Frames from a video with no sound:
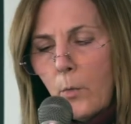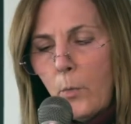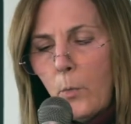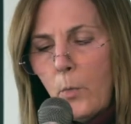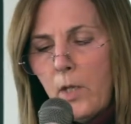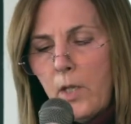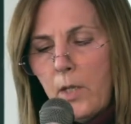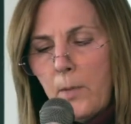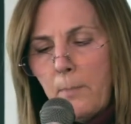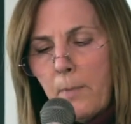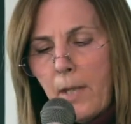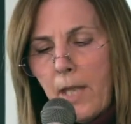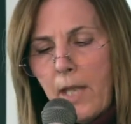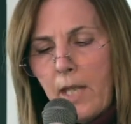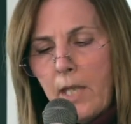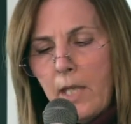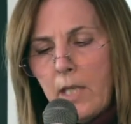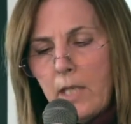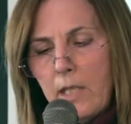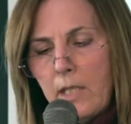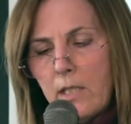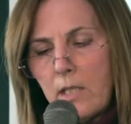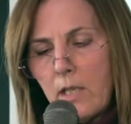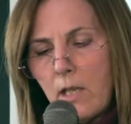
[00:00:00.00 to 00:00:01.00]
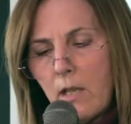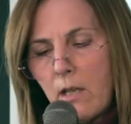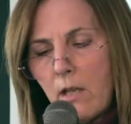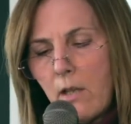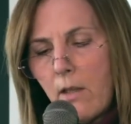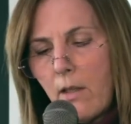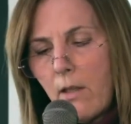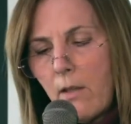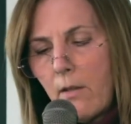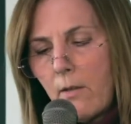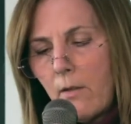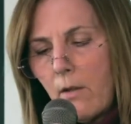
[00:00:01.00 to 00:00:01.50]
We paid
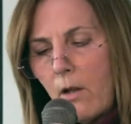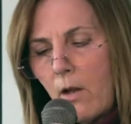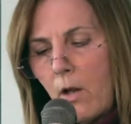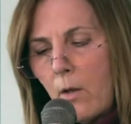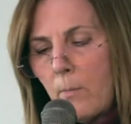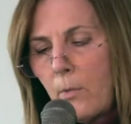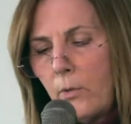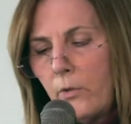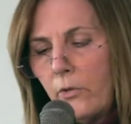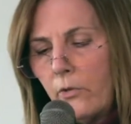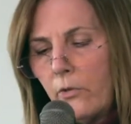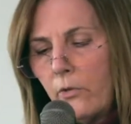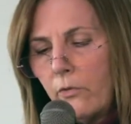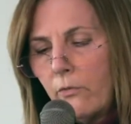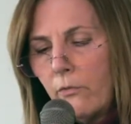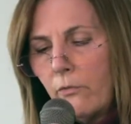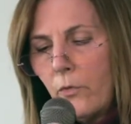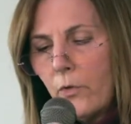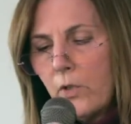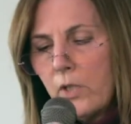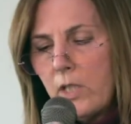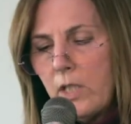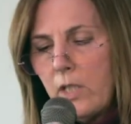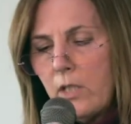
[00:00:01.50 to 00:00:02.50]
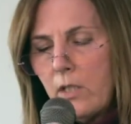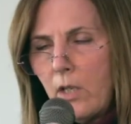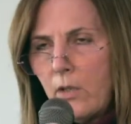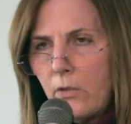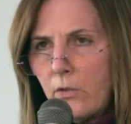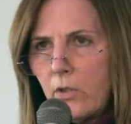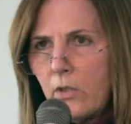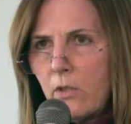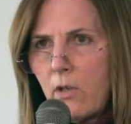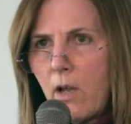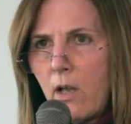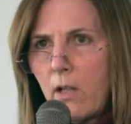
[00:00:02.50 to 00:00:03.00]
almost
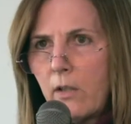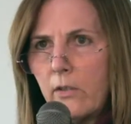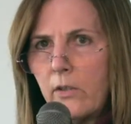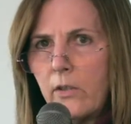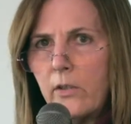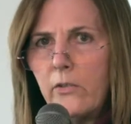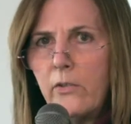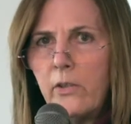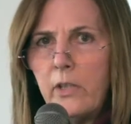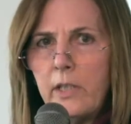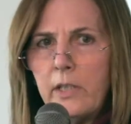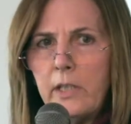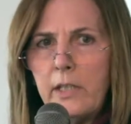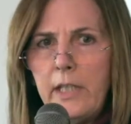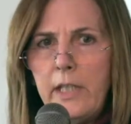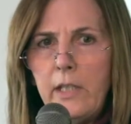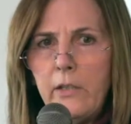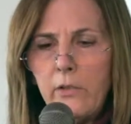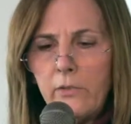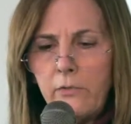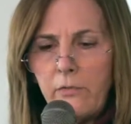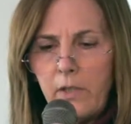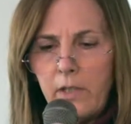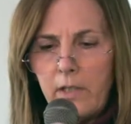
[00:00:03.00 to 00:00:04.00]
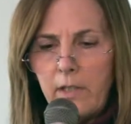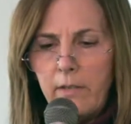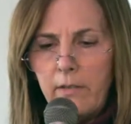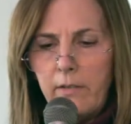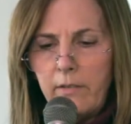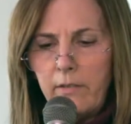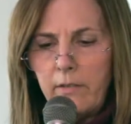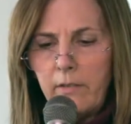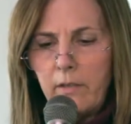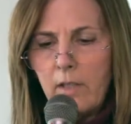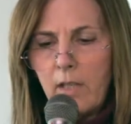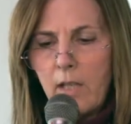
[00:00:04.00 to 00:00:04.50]
$1,400 in legal
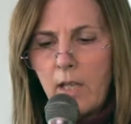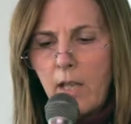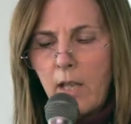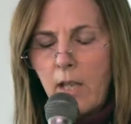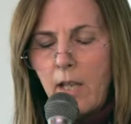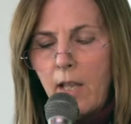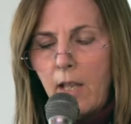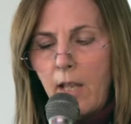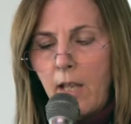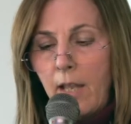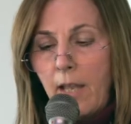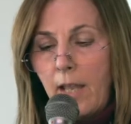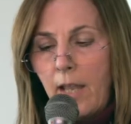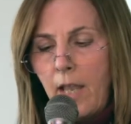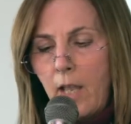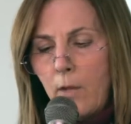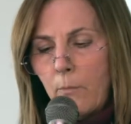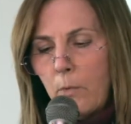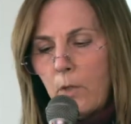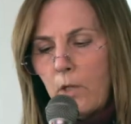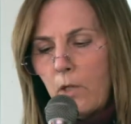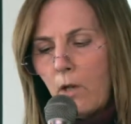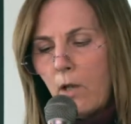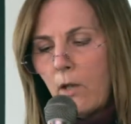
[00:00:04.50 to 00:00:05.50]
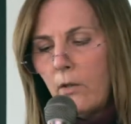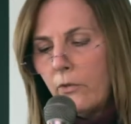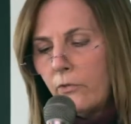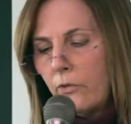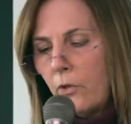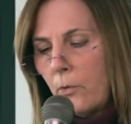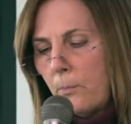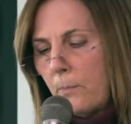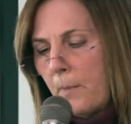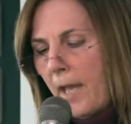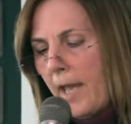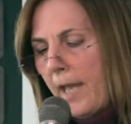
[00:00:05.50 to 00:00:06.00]
fees. And we
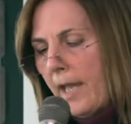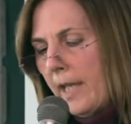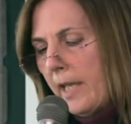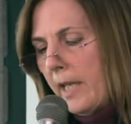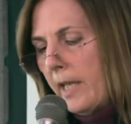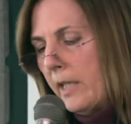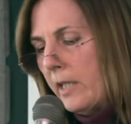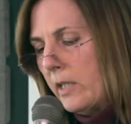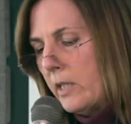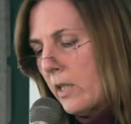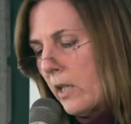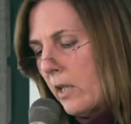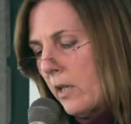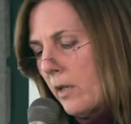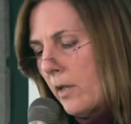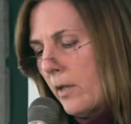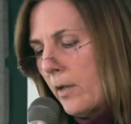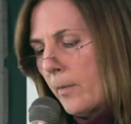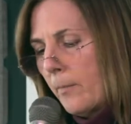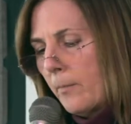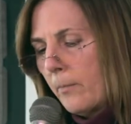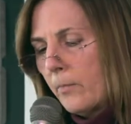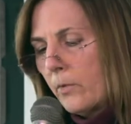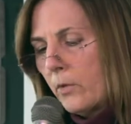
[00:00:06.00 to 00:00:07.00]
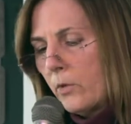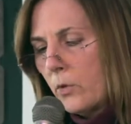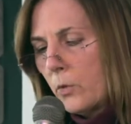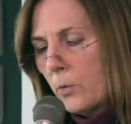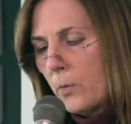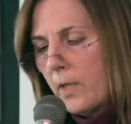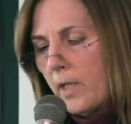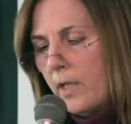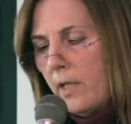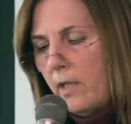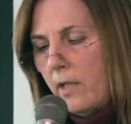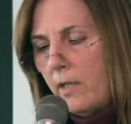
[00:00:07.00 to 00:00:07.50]
also paid
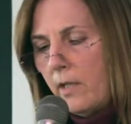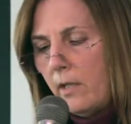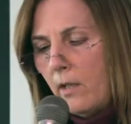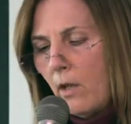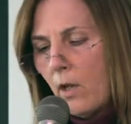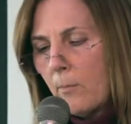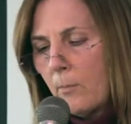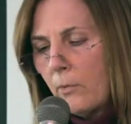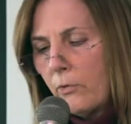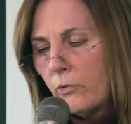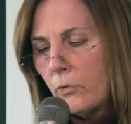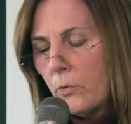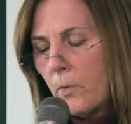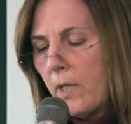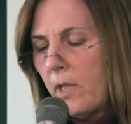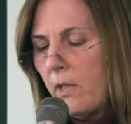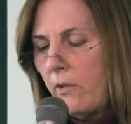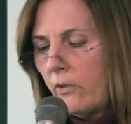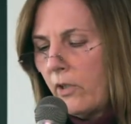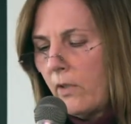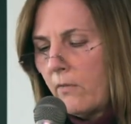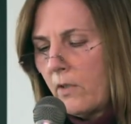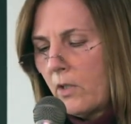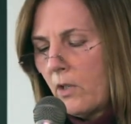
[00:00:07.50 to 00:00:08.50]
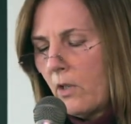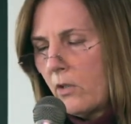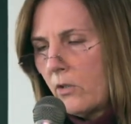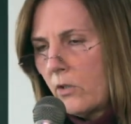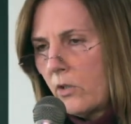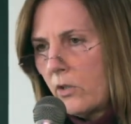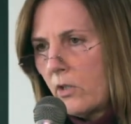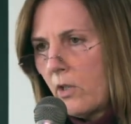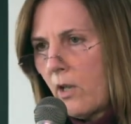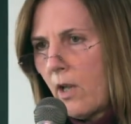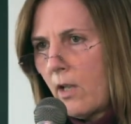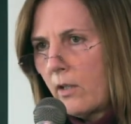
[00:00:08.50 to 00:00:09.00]
almost
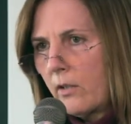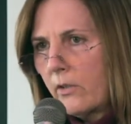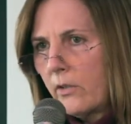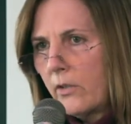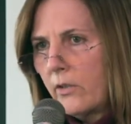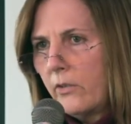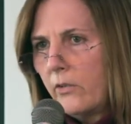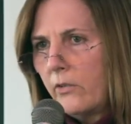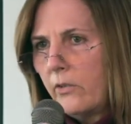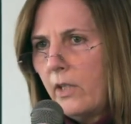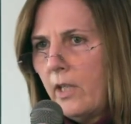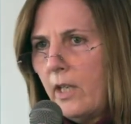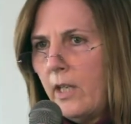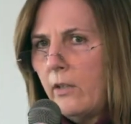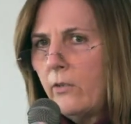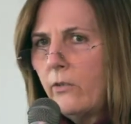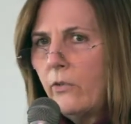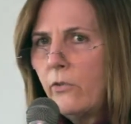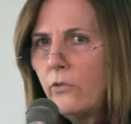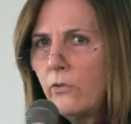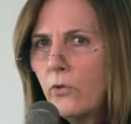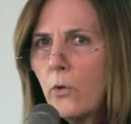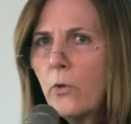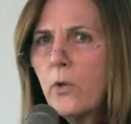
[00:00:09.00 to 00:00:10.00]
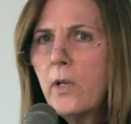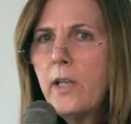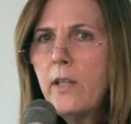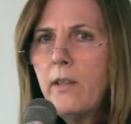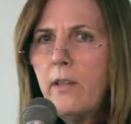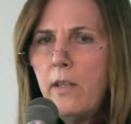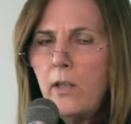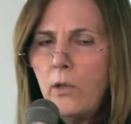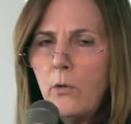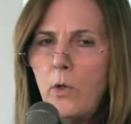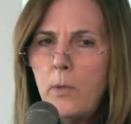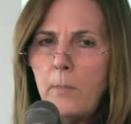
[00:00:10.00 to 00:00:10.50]
$2,700 in storing
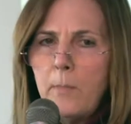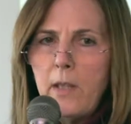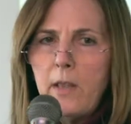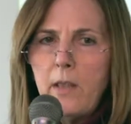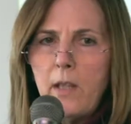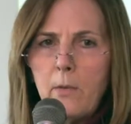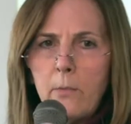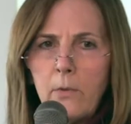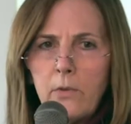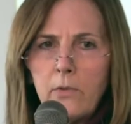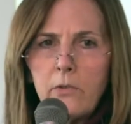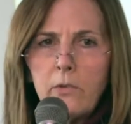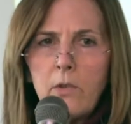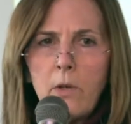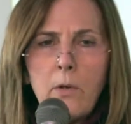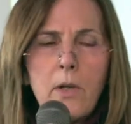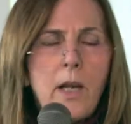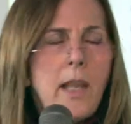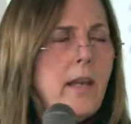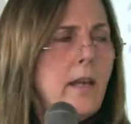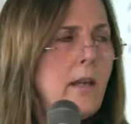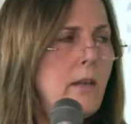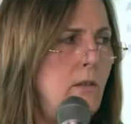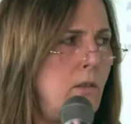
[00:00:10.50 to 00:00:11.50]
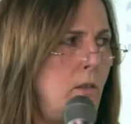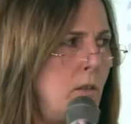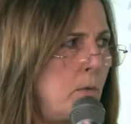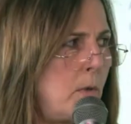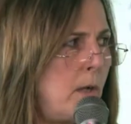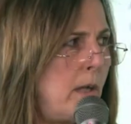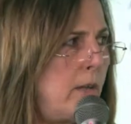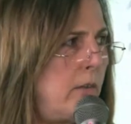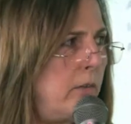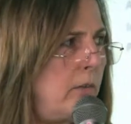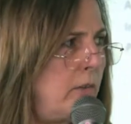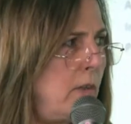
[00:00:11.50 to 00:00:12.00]
the equipment that was donated to
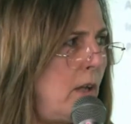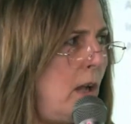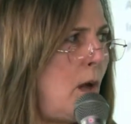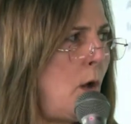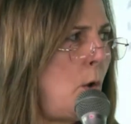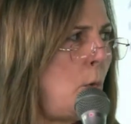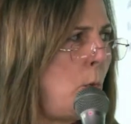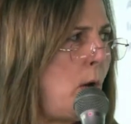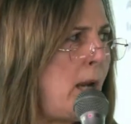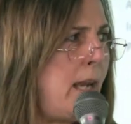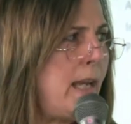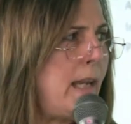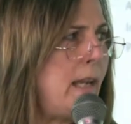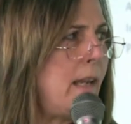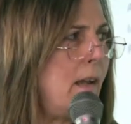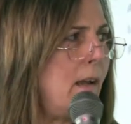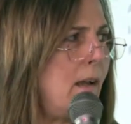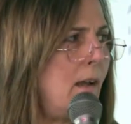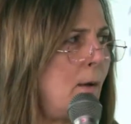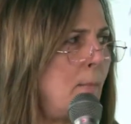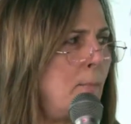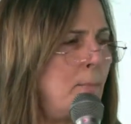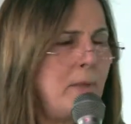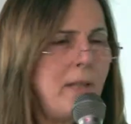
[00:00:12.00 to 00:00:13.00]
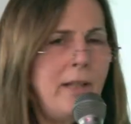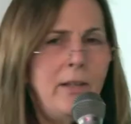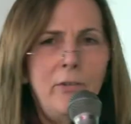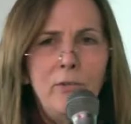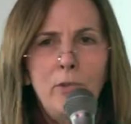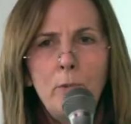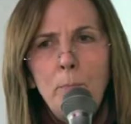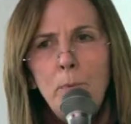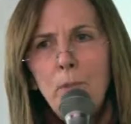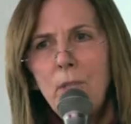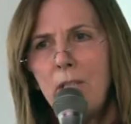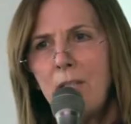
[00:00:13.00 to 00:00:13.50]
us, awaiting a
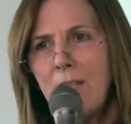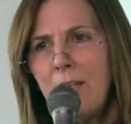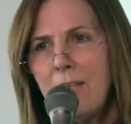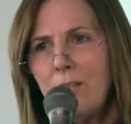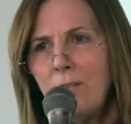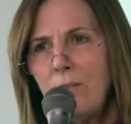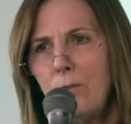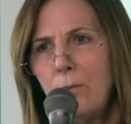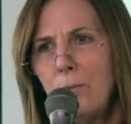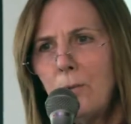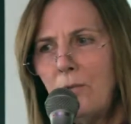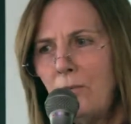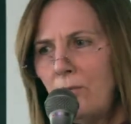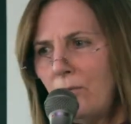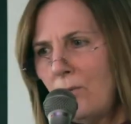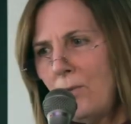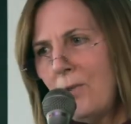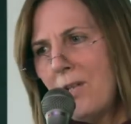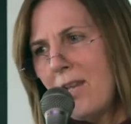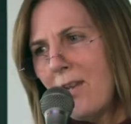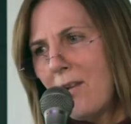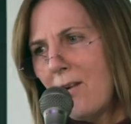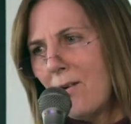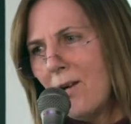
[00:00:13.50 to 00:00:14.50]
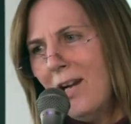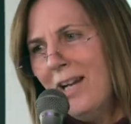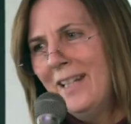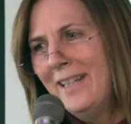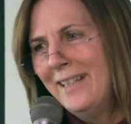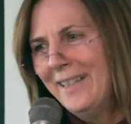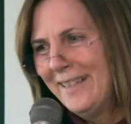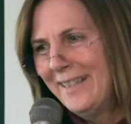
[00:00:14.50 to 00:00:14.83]
place to put it into a studio.